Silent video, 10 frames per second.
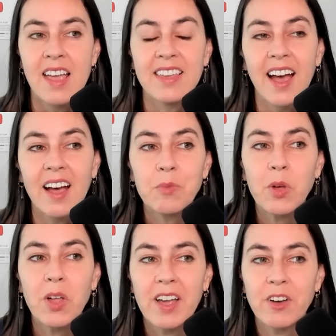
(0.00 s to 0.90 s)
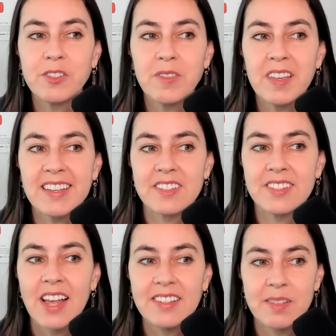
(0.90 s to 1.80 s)
Yeah, well, I also think it
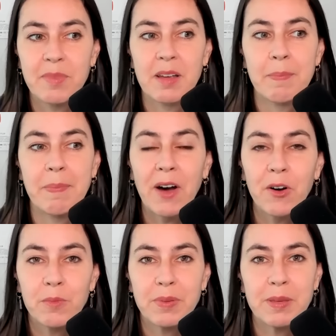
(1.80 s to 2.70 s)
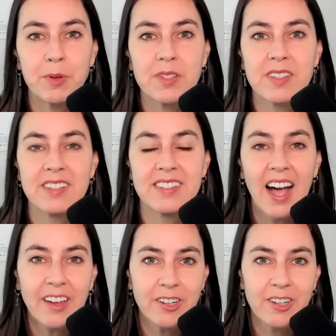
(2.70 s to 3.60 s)
says something about people's
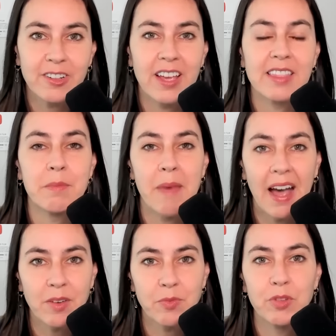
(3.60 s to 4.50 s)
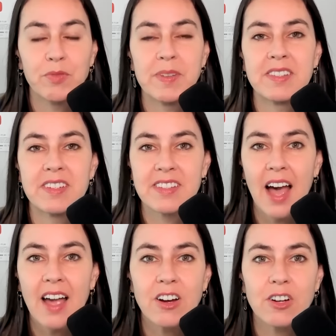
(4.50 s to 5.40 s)
desire, like the MAGA movement's
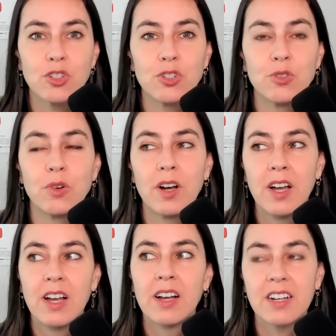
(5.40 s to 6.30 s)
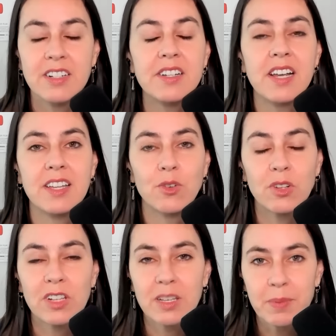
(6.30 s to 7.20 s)
desire to
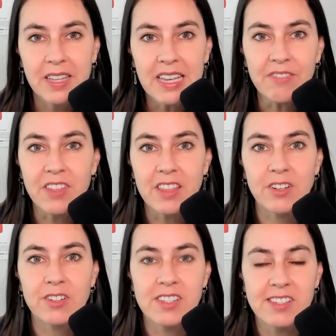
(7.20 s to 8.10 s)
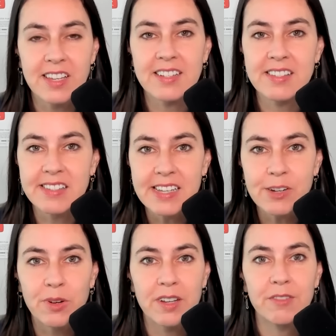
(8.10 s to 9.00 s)
continually believe that there's this like
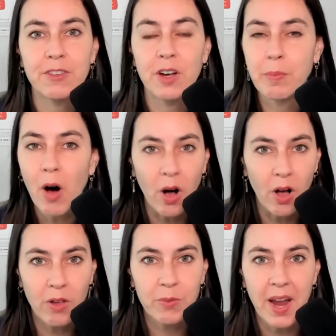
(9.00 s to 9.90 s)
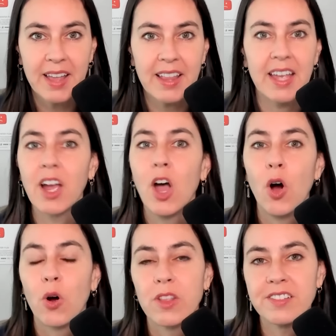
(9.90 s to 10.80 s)
secretive cabal, right? Like, or this